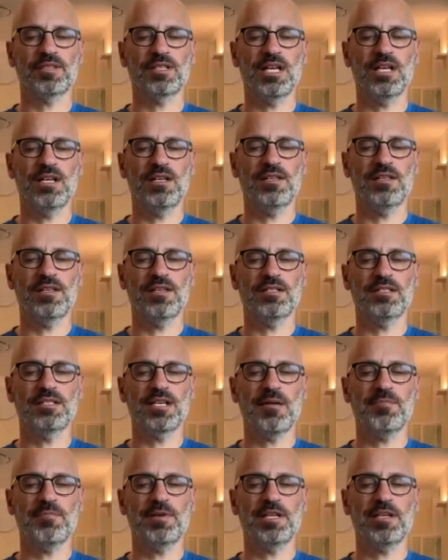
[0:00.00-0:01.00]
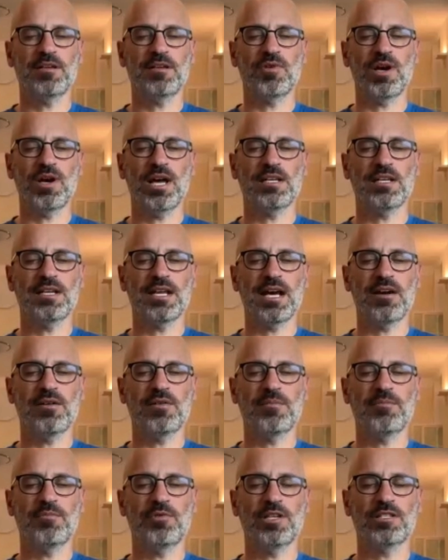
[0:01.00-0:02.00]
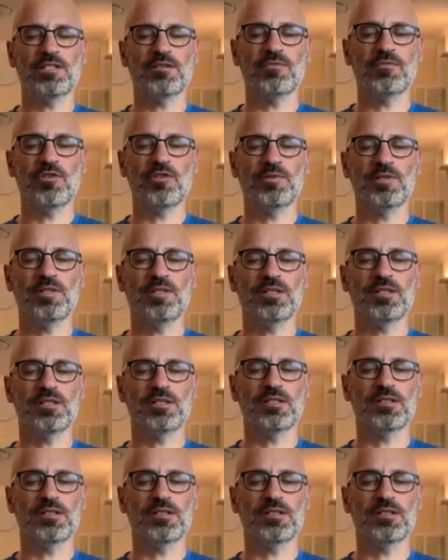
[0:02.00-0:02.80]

anything that's happening right now in the present moment.